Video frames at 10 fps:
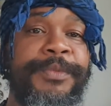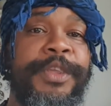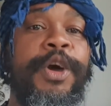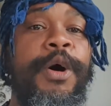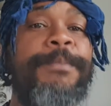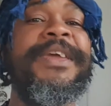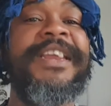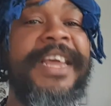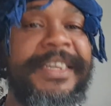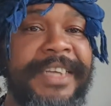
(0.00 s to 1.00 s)
You're
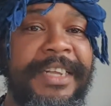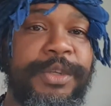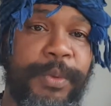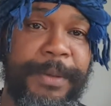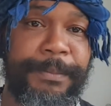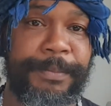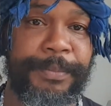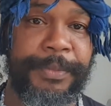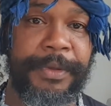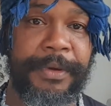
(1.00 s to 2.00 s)
obedient unto him.
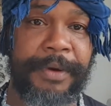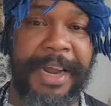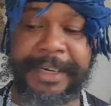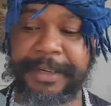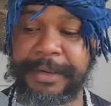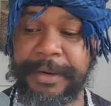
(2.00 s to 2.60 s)
Right?